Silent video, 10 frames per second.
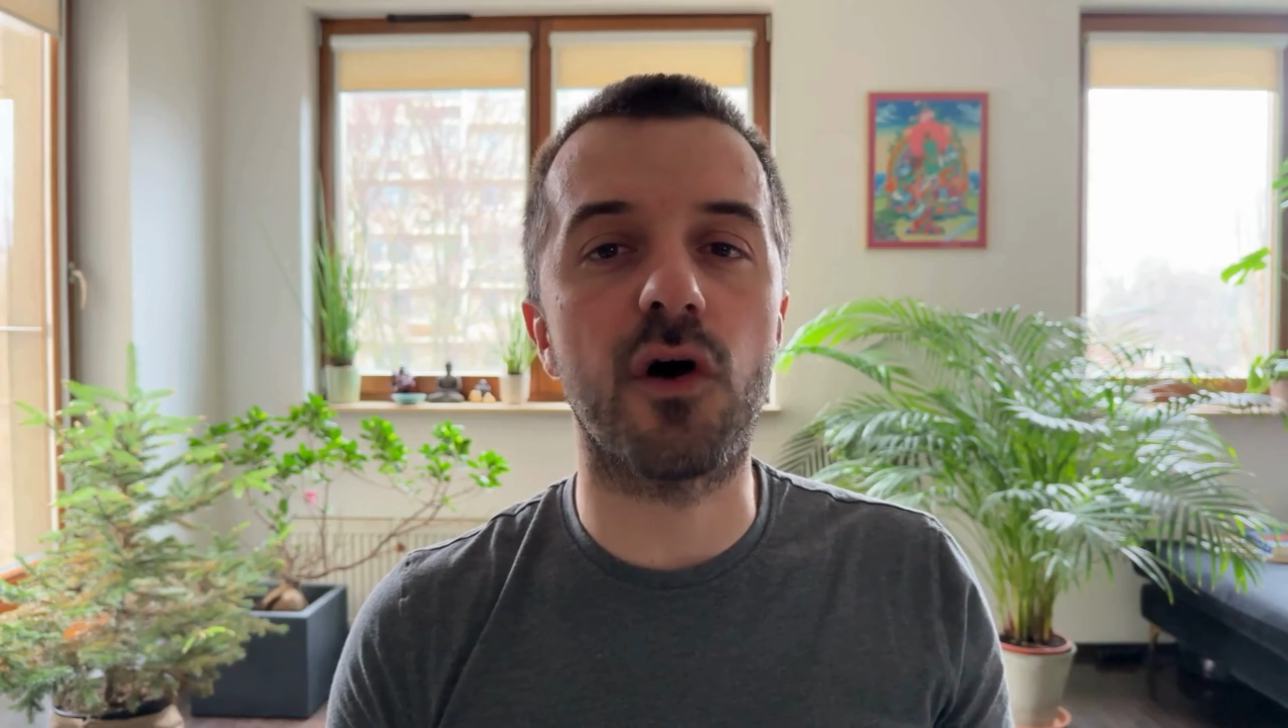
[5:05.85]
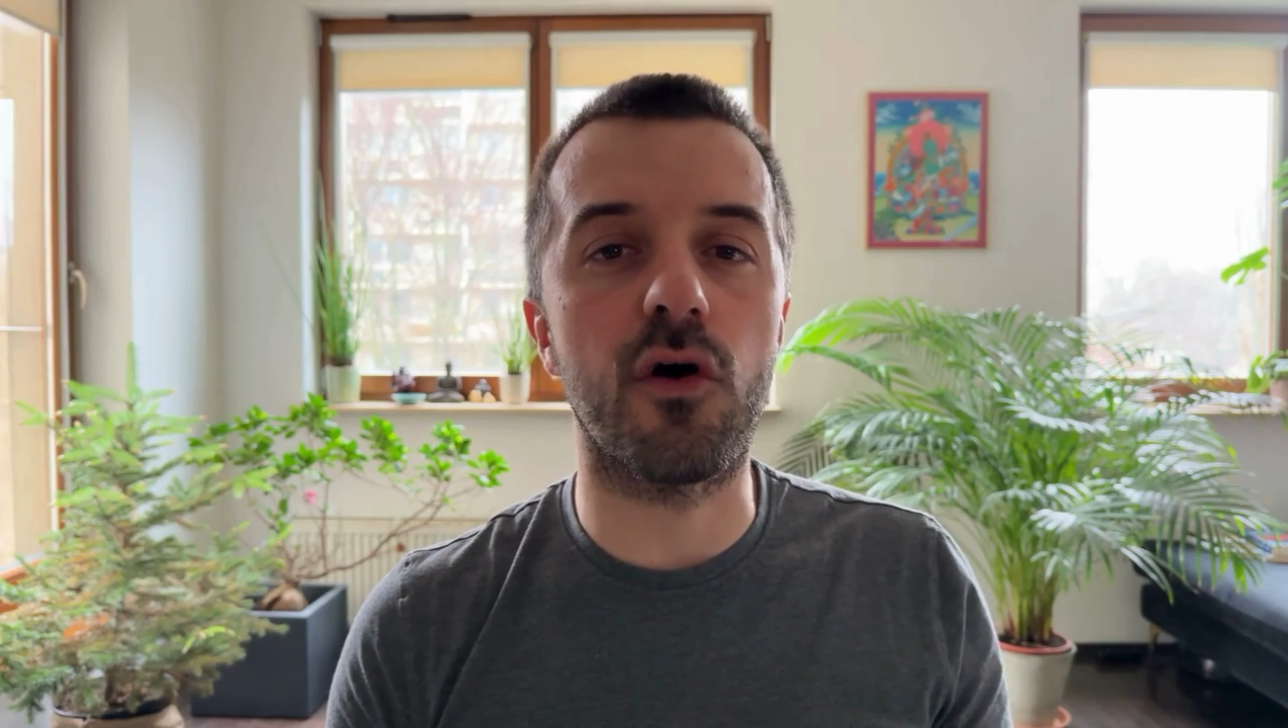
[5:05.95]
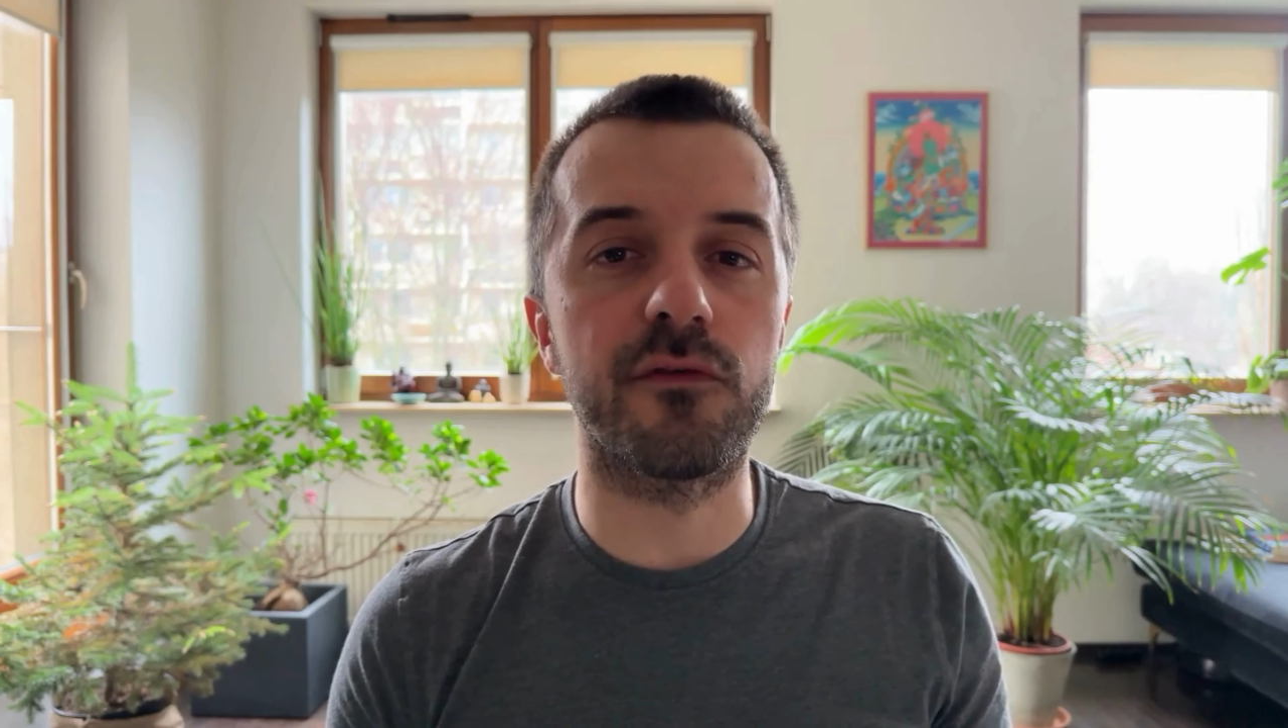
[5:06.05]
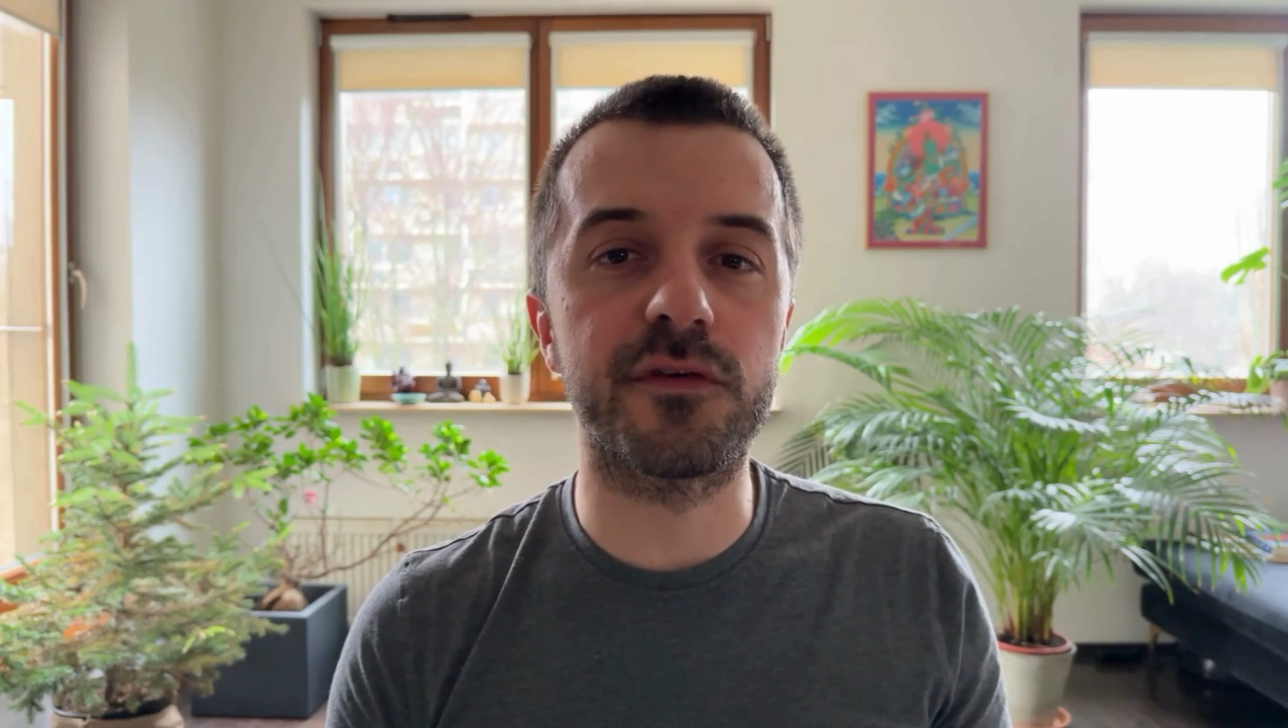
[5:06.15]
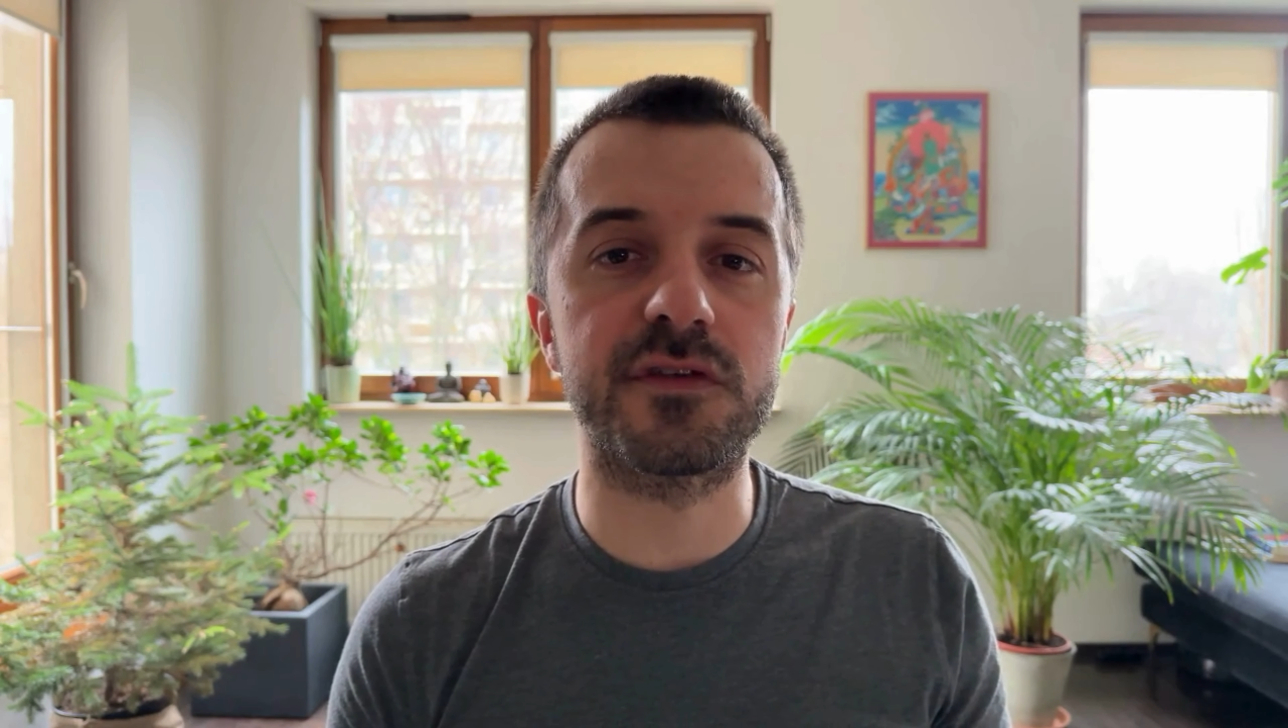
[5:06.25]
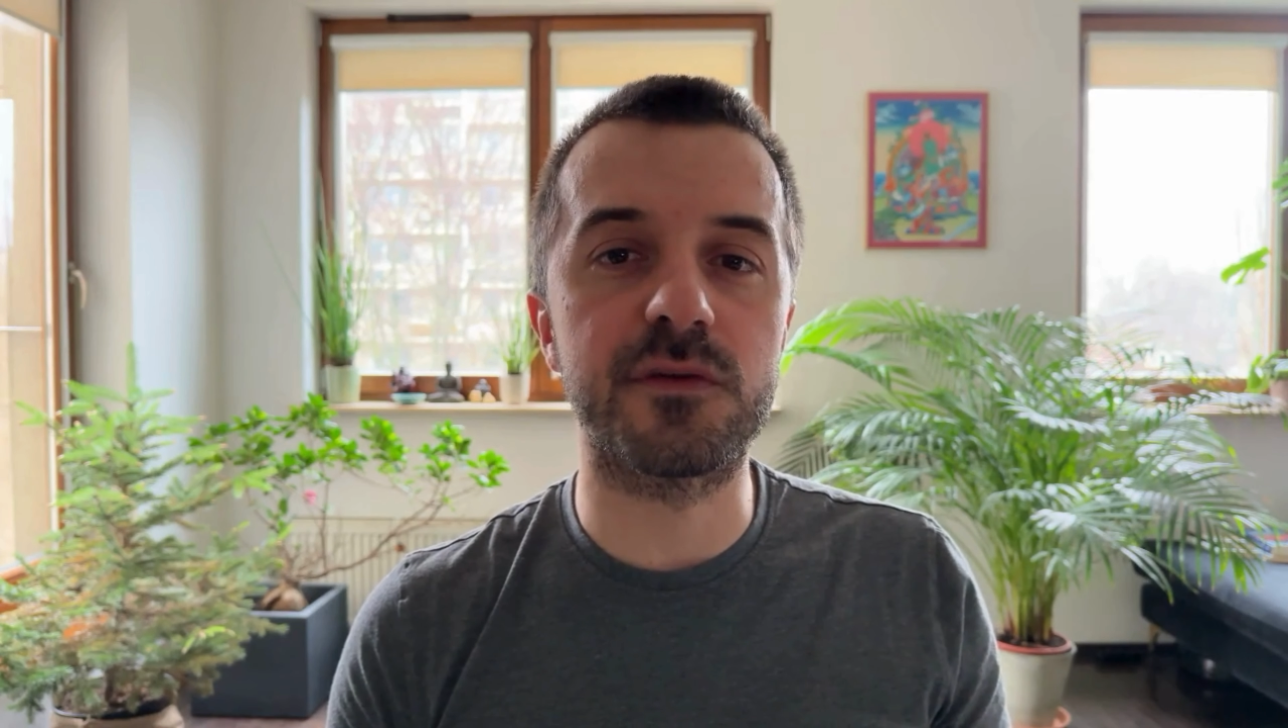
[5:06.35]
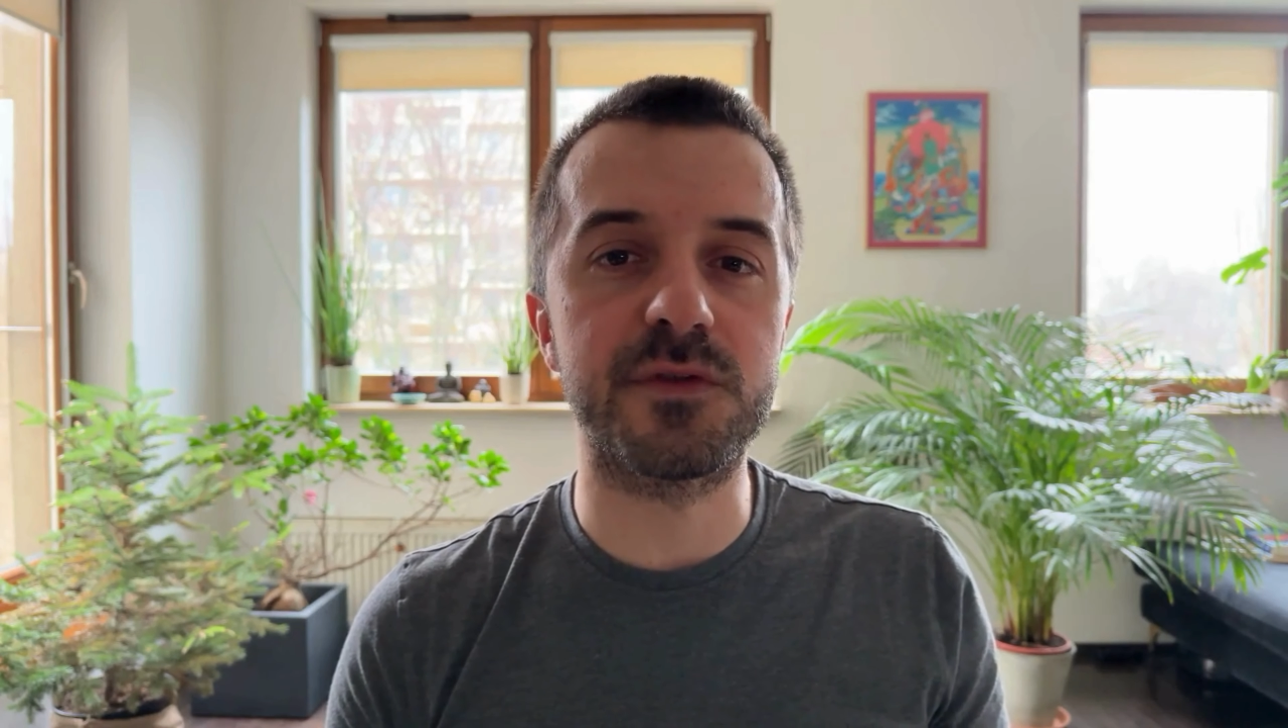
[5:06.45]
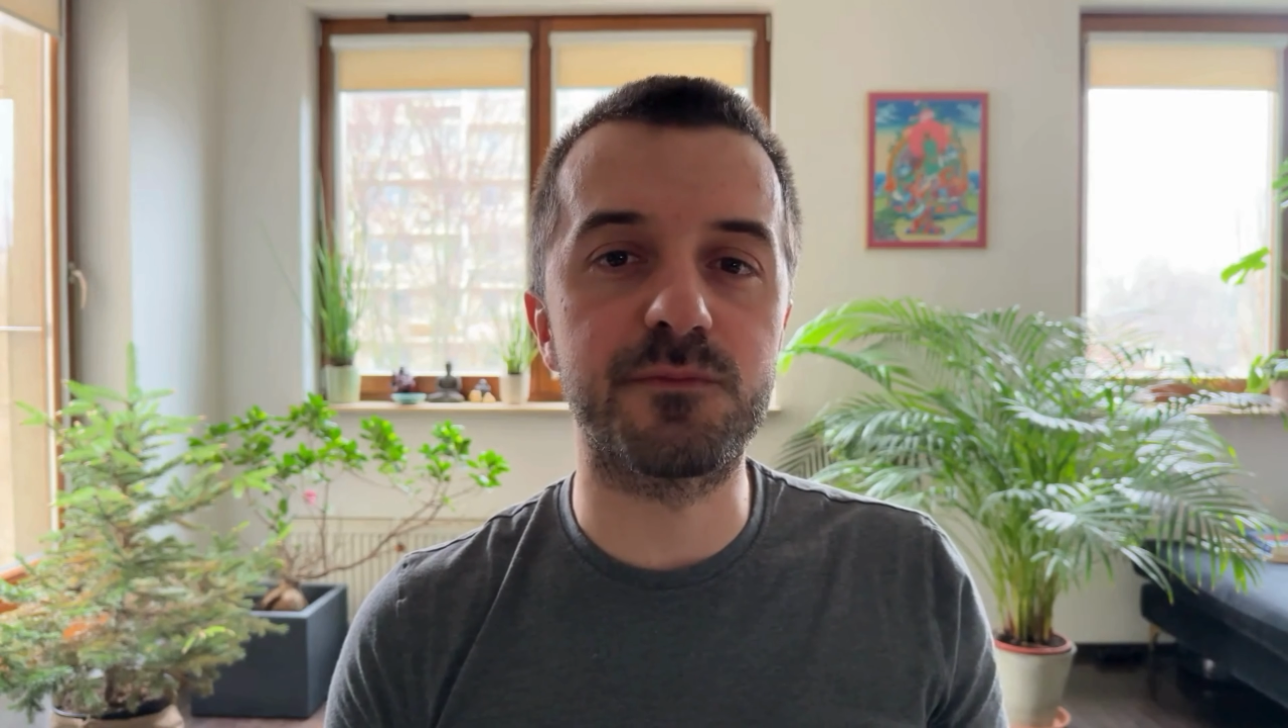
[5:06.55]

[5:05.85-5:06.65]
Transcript: offer some